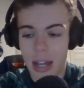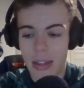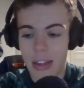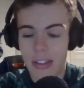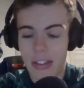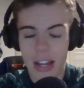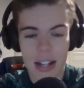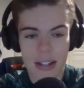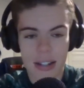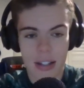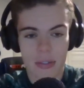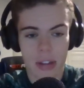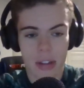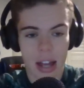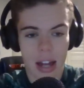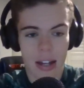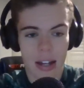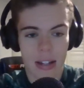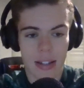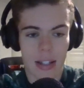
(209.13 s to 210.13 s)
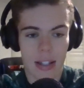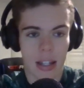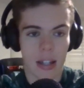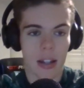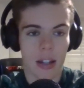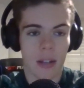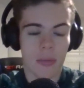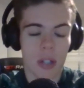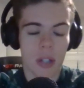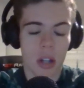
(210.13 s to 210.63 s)
That's the reality,
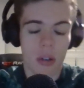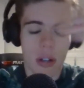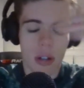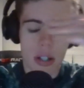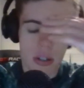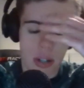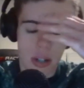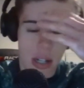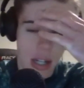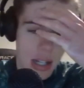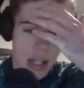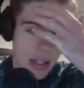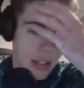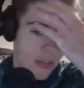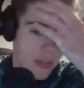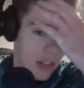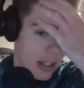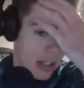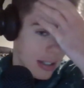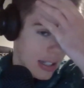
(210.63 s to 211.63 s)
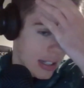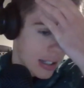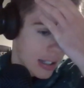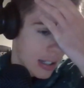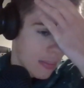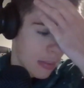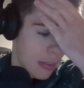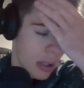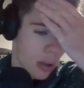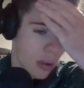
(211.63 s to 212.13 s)
and I'm sorry to any Leicester fans
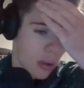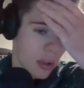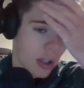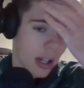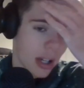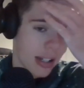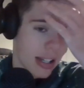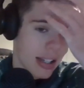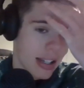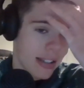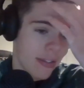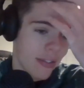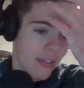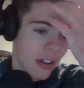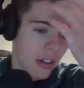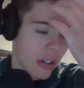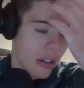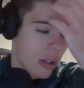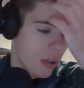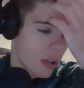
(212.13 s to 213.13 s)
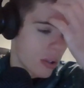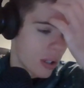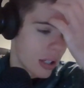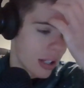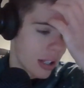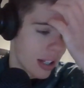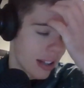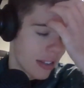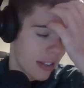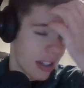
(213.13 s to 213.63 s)
listening, but your side isn't very good, and
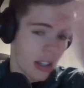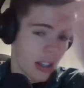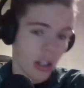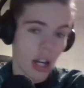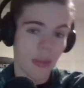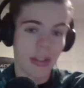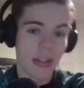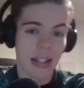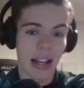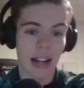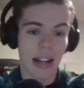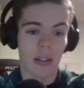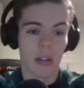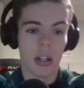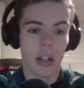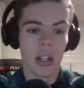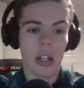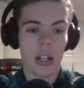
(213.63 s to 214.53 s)
I think you're going down.